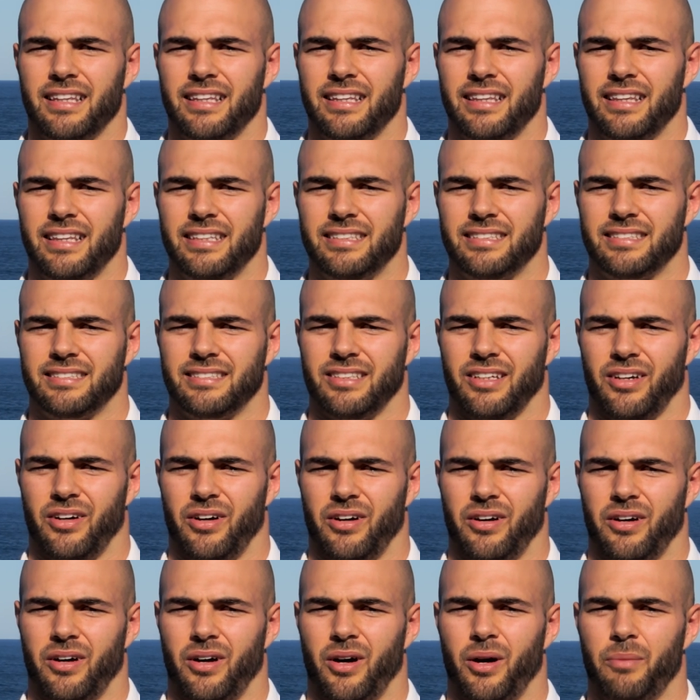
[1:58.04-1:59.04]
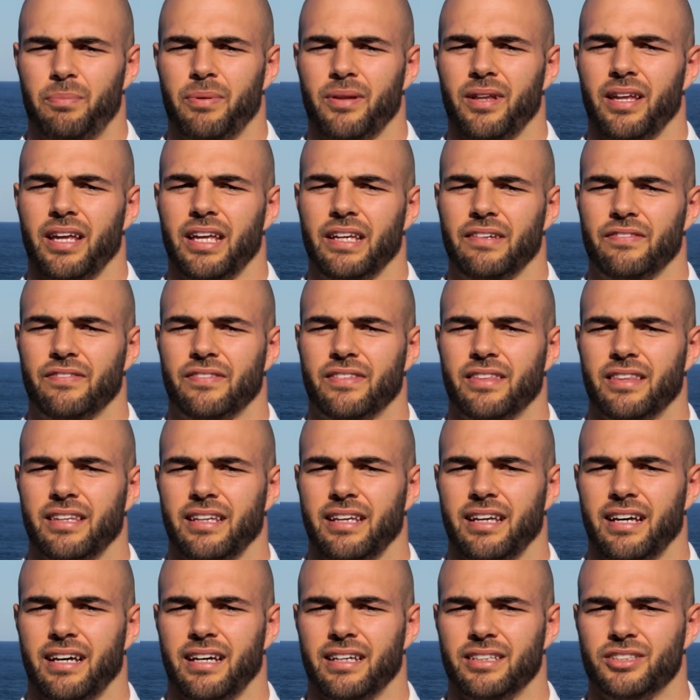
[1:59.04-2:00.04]
This, I believe,
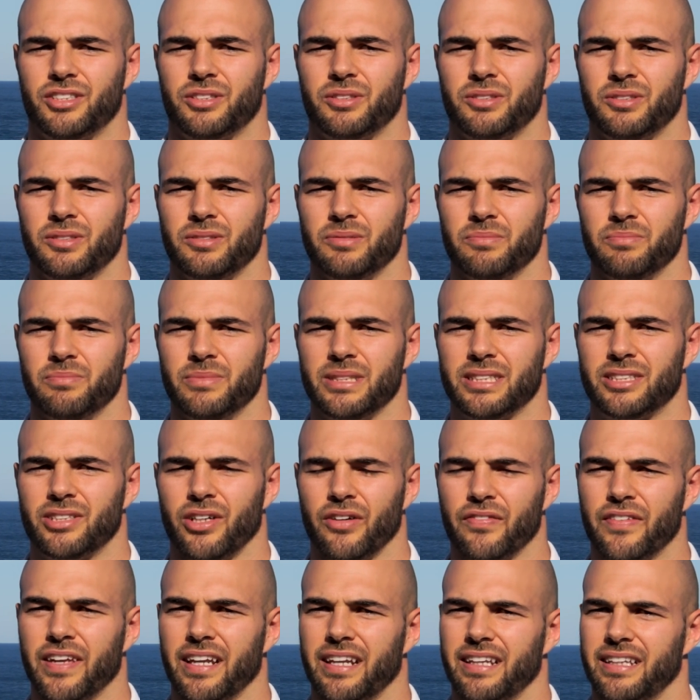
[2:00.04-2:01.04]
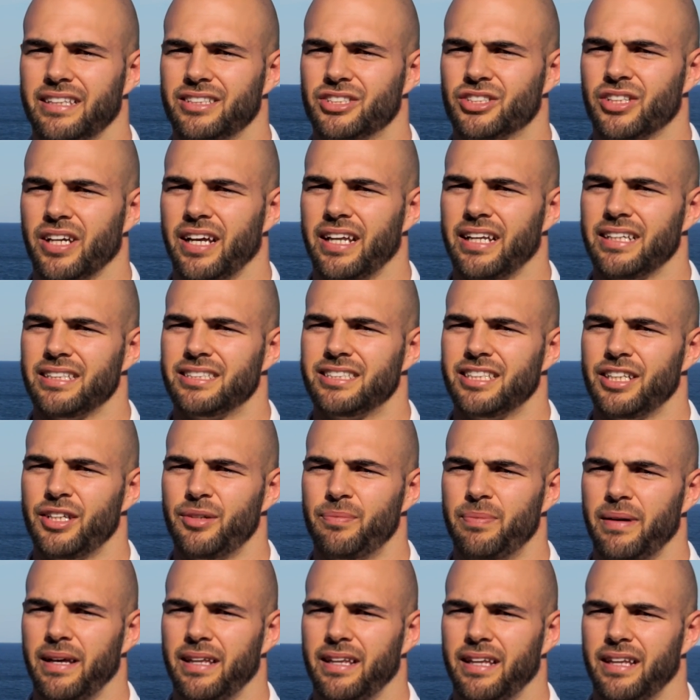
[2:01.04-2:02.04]
myself getting this
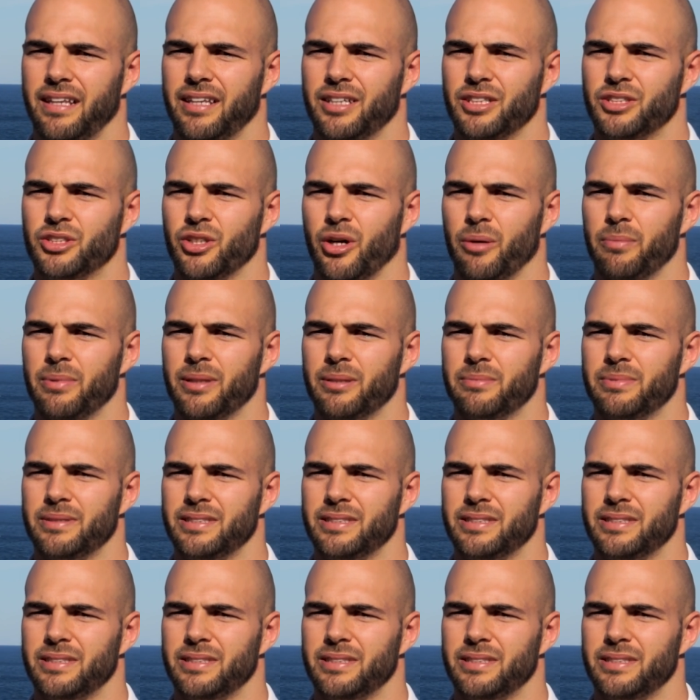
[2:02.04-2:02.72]
traineeship and the job and the